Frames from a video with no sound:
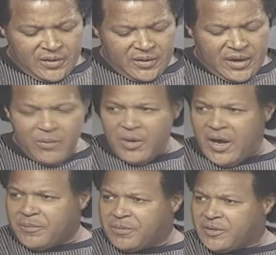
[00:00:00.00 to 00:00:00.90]

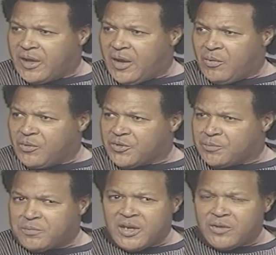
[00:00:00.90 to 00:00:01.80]
I was
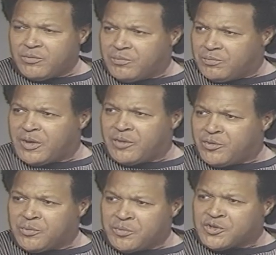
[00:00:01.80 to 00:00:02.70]
main
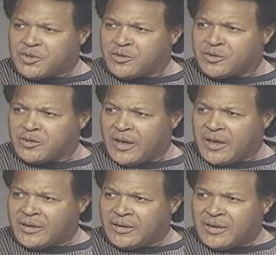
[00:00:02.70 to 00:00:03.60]
room material.
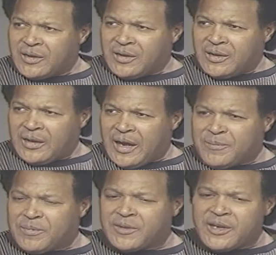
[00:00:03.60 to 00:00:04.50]
I
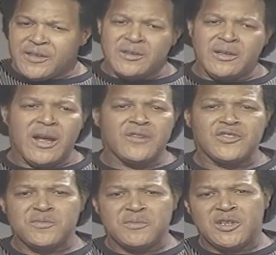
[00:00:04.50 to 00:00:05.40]
played the
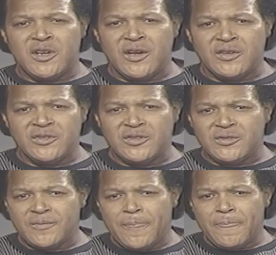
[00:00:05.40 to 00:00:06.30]
lounges because
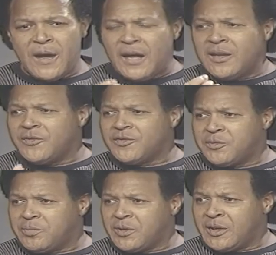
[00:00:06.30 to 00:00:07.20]
I love
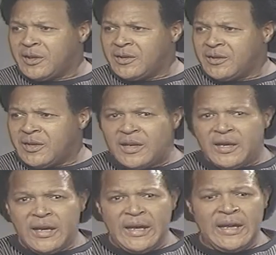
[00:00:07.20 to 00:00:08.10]
to play,
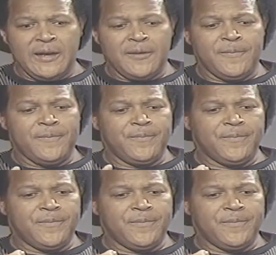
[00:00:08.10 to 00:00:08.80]
and